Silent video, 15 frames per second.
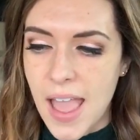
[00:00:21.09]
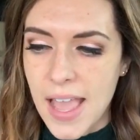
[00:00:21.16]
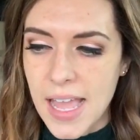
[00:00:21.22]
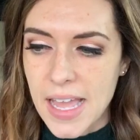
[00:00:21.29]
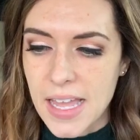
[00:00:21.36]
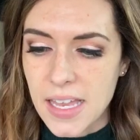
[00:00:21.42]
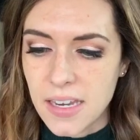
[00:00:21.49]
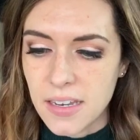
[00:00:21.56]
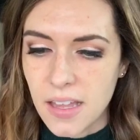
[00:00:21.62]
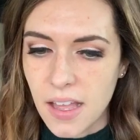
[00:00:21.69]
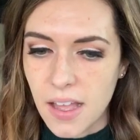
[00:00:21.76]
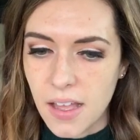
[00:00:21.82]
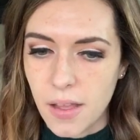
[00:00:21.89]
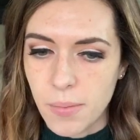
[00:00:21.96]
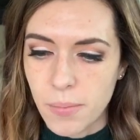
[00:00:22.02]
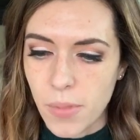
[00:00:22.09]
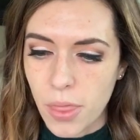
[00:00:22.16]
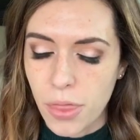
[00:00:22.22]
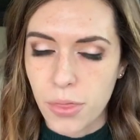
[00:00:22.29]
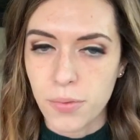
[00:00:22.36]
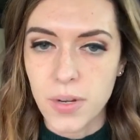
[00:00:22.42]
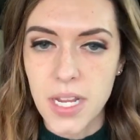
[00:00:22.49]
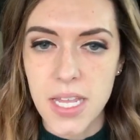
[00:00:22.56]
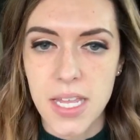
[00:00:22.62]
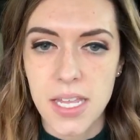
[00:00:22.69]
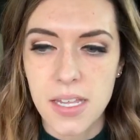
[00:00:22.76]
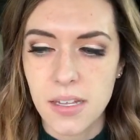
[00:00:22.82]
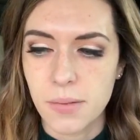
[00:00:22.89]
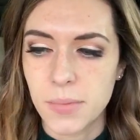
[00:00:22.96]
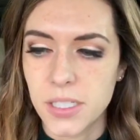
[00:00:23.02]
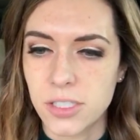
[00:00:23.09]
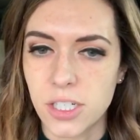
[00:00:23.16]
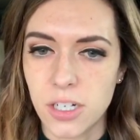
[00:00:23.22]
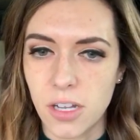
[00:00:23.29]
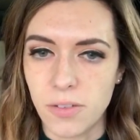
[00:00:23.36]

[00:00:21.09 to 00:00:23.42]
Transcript: And three, I'm gonna turn